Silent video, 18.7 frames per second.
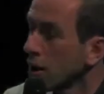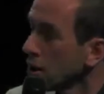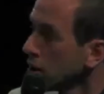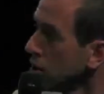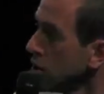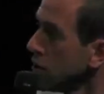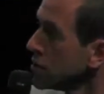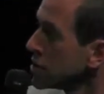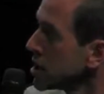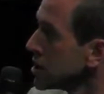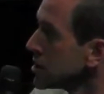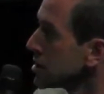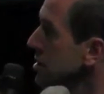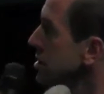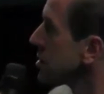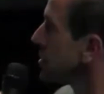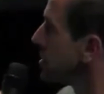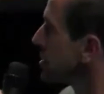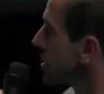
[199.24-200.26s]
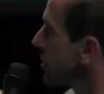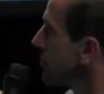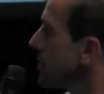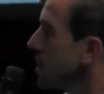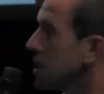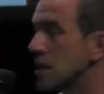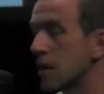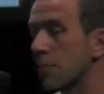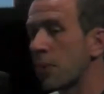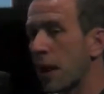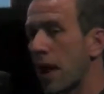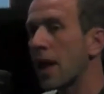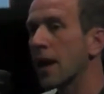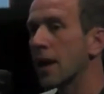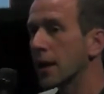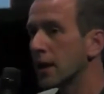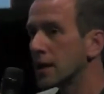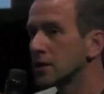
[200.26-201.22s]
uses some media
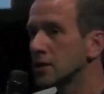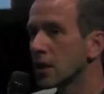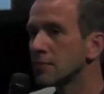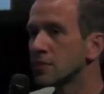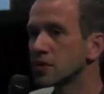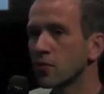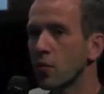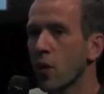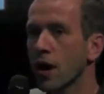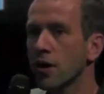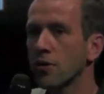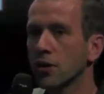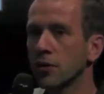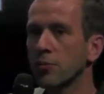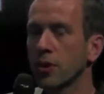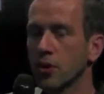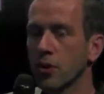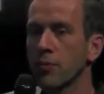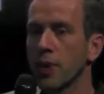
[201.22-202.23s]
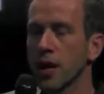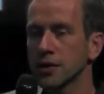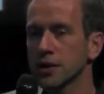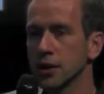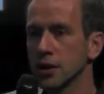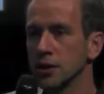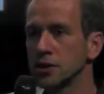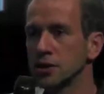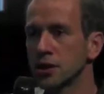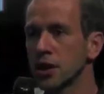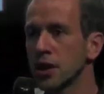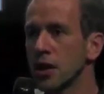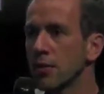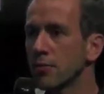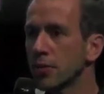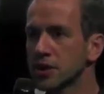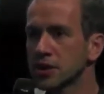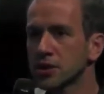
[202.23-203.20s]
planning in terms of where you're going to put your message,
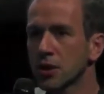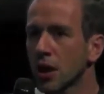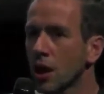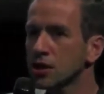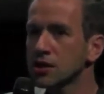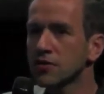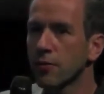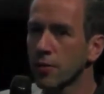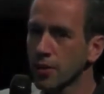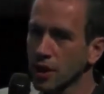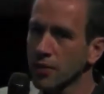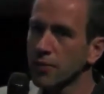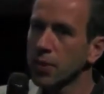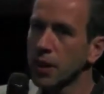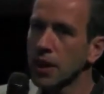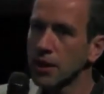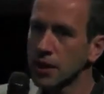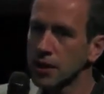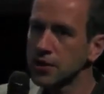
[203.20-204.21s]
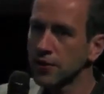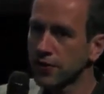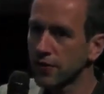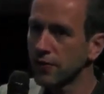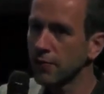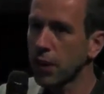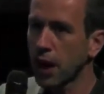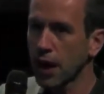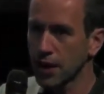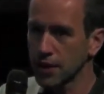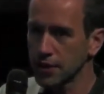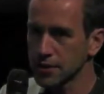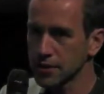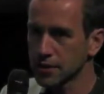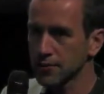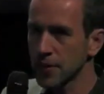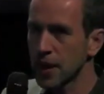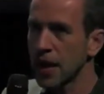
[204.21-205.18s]
but starts from a completely different
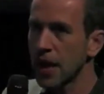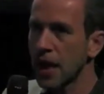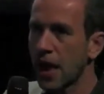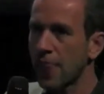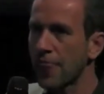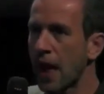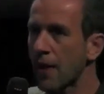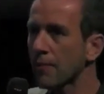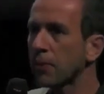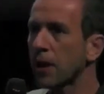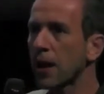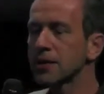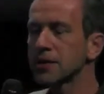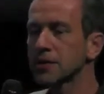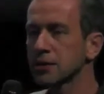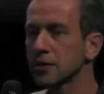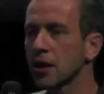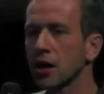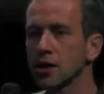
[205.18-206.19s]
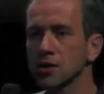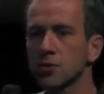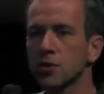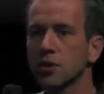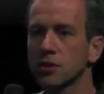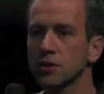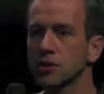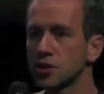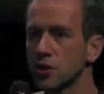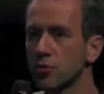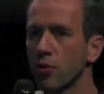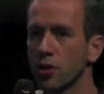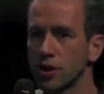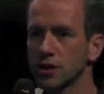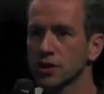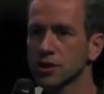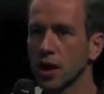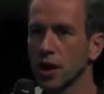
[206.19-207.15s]
place. And that place starts with consumer
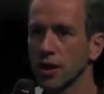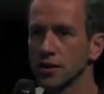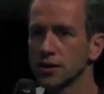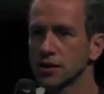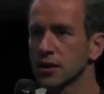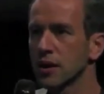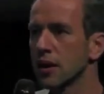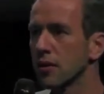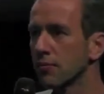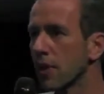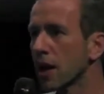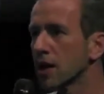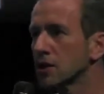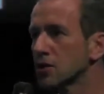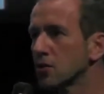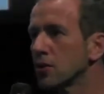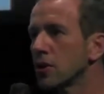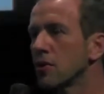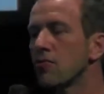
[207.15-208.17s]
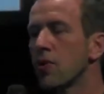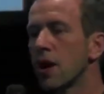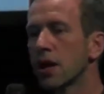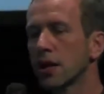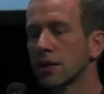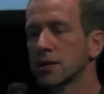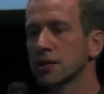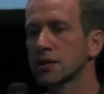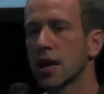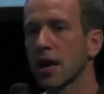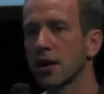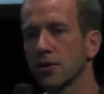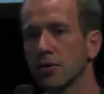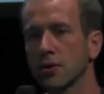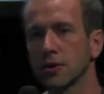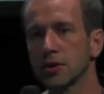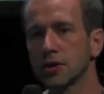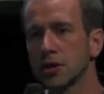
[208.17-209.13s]
insights. Make sure you really understand
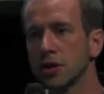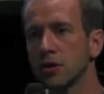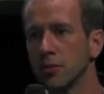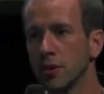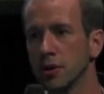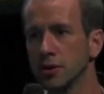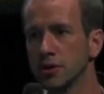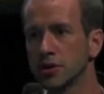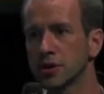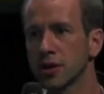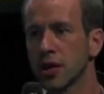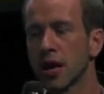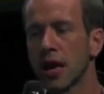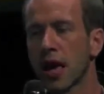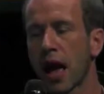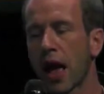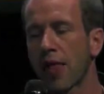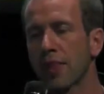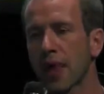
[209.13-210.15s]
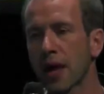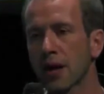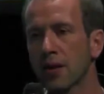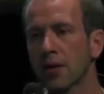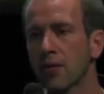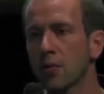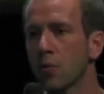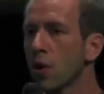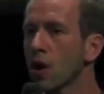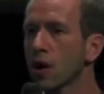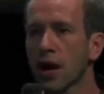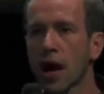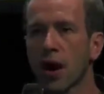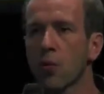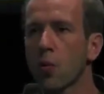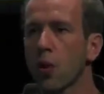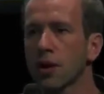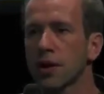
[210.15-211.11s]
your consumers, and then work
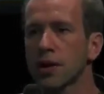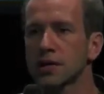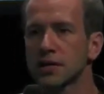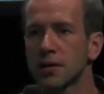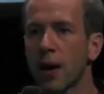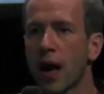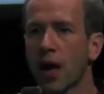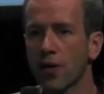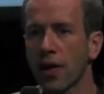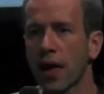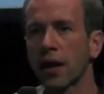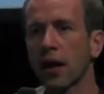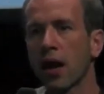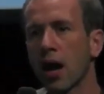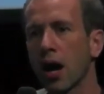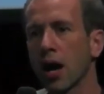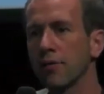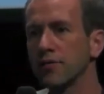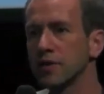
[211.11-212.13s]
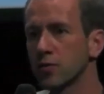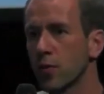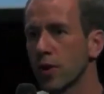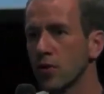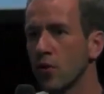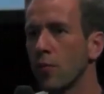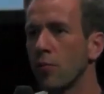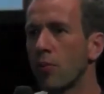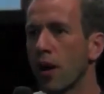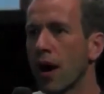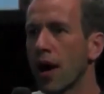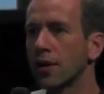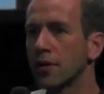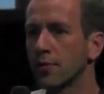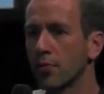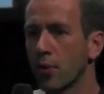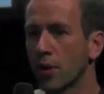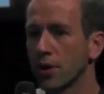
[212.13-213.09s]
out what it is about their lives where your
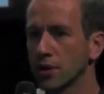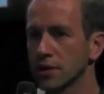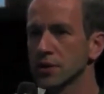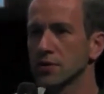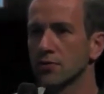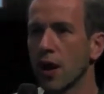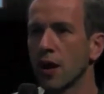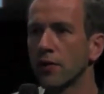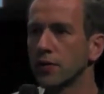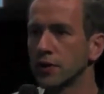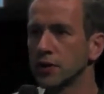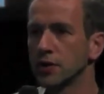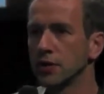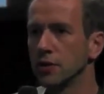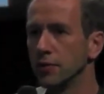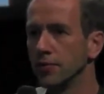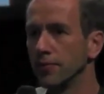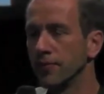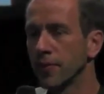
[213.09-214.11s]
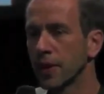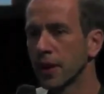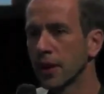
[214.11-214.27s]
brand and product is relevant to them.